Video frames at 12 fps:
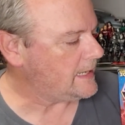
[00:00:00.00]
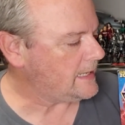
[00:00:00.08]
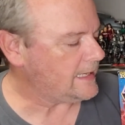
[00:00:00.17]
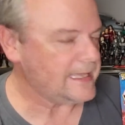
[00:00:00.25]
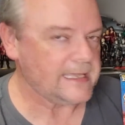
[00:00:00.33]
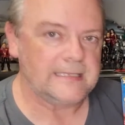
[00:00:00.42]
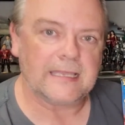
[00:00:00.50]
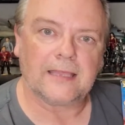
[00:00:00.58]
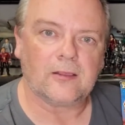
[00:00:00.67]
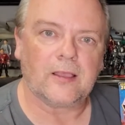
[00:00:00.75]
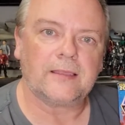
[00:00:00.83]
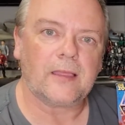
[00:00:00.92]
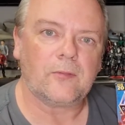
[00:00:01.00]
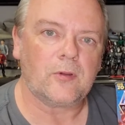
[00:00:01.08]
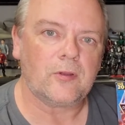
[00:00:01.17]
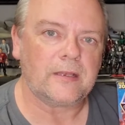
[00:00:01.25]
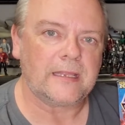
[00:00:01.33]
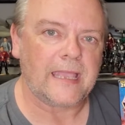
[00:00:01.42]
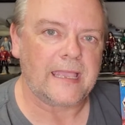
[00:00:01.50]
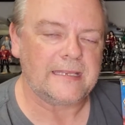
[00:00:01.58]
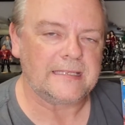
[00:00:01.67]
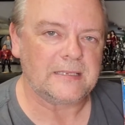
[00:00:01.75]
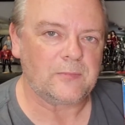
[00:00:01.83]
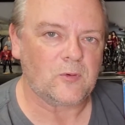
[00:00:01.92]
Kids aren't like they were in the
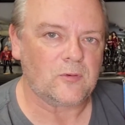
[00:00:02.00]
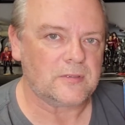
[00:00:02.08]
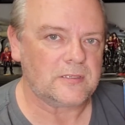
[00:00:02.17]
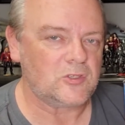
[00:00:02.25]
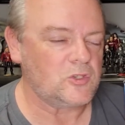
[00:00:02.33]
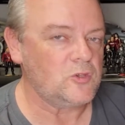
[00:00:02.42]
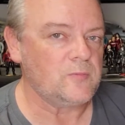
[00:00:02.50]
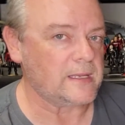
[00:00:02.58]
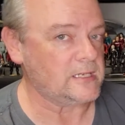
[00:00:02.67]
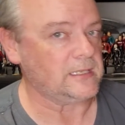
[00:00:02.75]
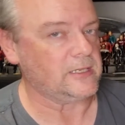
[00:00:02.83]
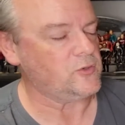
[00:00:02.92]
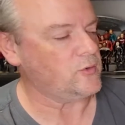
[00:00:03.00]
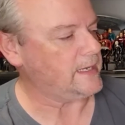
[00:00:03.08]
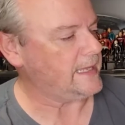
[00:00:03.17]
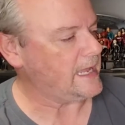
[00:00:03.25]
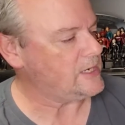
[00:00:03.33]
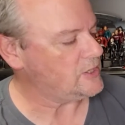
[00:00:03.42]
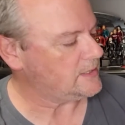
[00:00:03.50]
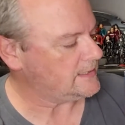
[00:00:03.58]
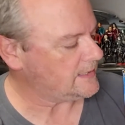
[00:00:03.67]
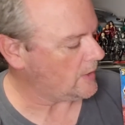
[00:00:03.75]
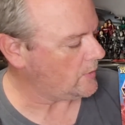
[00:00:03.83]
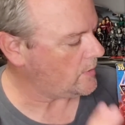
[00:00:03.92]
80s anymore. It's too much electronic gadgets.
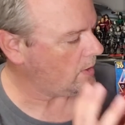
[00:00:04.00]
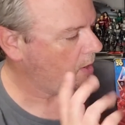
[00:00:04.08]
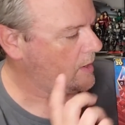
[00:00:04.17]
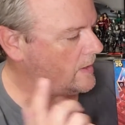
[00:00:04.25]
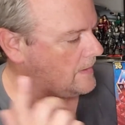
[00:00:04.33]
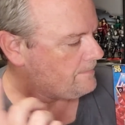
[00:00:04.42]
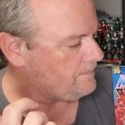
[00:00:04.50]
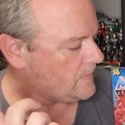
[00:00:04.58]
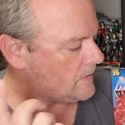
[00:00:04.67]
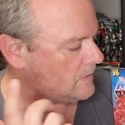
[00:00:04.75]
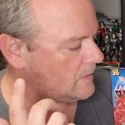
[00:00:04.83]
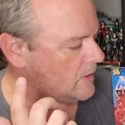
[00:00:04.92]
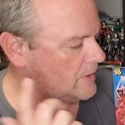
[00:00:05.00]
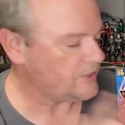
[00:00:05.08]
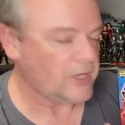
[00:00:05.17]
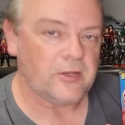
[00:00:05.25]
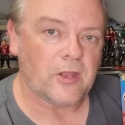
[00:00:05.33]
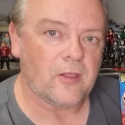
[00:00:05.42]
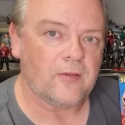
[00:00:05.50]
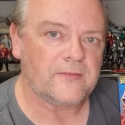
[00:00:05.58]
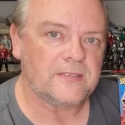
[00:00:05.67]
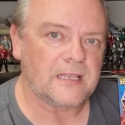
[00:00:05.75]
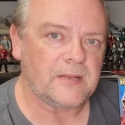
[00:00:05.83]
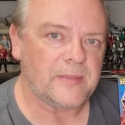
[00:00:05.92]
So, I don't know if
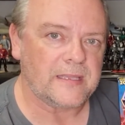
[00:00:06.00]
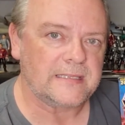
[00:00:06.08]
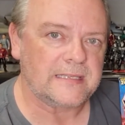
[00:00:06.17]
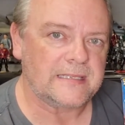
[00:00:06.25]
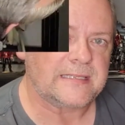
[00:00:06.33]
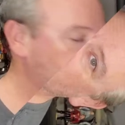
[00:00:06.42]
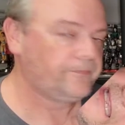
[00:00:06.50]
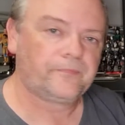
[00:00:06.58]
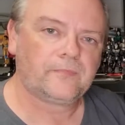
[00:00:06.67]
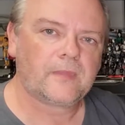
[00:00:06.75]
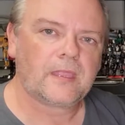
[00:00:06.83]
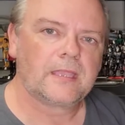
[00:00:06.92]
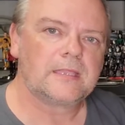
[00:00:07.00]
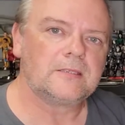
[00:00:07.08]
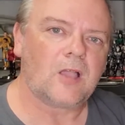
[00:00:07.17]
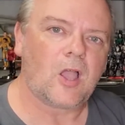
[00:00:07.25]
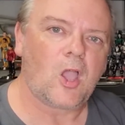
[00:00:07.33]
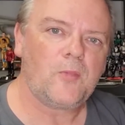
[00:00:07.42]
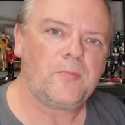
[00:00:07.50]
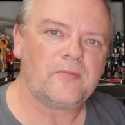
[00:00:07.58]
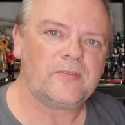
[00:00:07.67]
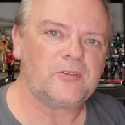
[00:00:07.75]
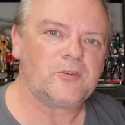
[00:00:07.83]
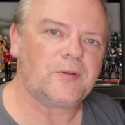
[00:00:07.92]
it's going to be a success. So, I hope you've
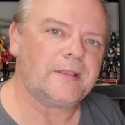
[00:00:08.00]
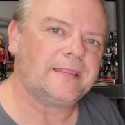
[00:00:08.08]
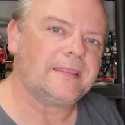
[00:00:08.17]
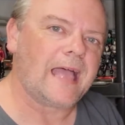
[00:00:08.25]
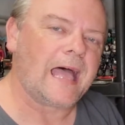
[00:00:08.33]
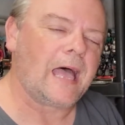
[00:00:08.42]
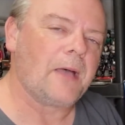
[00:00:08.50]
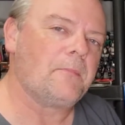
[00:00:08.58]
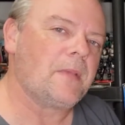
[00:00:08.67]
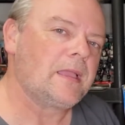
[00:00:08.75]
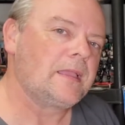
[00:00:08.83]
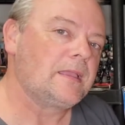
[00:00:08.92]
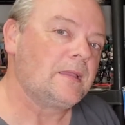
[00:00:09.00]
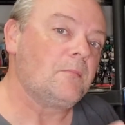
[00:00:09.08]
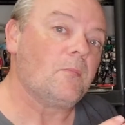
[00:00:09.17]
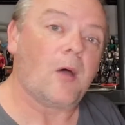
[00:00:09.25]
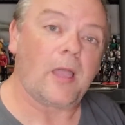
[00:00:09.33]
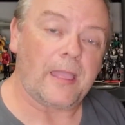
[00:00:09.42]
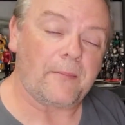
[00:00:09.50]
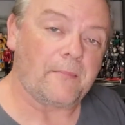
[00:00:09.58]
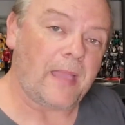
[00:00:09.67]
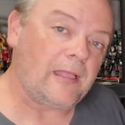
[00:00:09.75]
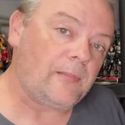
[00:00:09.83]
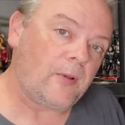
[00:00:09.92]
enjoyed my
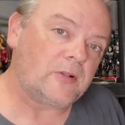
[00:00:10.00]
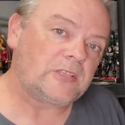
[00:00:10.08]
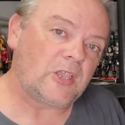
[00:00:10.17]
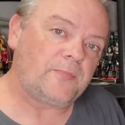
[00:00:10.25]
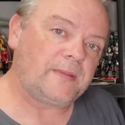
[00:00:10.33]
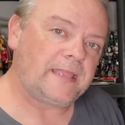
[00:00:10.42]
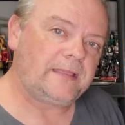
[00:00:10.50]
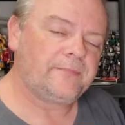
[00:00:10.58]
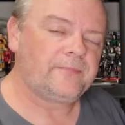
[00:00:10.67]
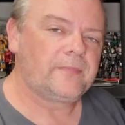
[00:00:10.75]
mailbox opening.